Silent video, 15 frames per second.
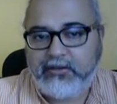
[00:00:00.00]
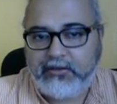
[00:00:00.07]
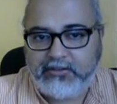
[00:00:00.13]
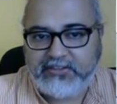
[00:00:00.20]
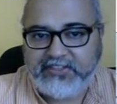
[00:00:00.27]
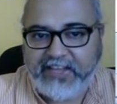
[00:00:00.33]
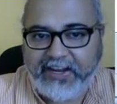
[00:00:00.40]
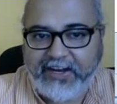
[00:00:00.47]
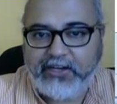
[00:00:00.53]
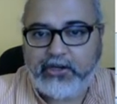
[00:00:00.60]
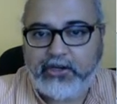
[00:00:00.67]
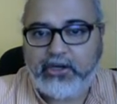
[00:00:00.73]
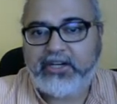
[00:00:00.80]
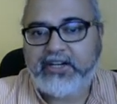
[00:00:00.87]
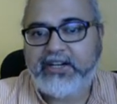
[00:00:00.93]
second
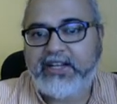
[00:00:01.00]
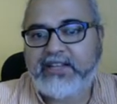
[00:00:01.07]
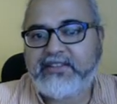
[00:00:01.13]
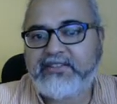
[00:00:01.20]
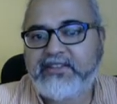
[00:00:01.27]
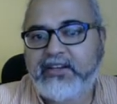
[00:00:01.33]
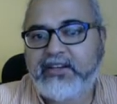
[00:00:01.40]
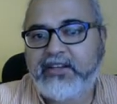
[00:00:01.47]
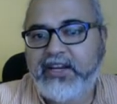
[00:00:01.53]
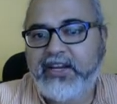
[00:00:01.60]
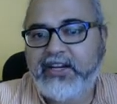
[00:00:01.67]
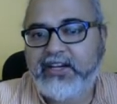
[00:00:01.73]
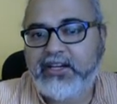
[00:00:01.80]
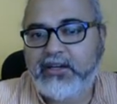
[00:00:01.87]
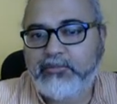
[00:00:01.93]
order tensor
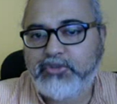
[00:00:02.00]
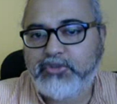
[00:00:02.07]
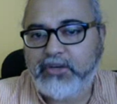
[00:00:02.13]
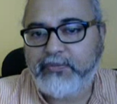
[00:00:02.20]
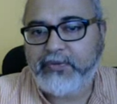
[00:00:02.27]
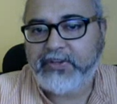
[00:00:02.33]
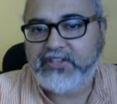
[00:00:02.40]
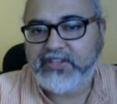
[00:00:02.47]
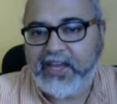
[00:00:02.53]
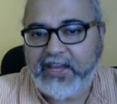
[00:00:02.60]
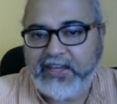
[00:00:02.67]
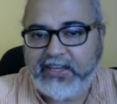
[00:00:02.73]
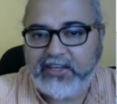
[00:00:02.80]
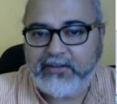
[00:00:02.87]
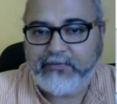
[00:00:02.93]
in terms of its
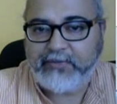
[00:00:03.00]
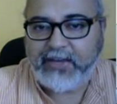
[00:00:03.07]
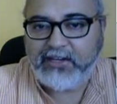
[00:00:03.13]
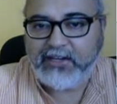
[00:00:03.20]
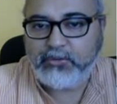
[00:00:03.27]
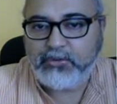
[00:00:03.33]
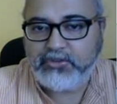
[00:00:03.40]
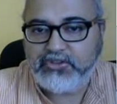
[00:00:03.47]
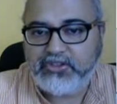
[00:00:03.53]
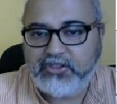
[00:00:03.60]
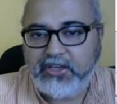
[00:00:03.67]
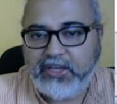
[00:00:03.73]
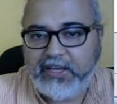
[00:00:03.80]
eigenvalues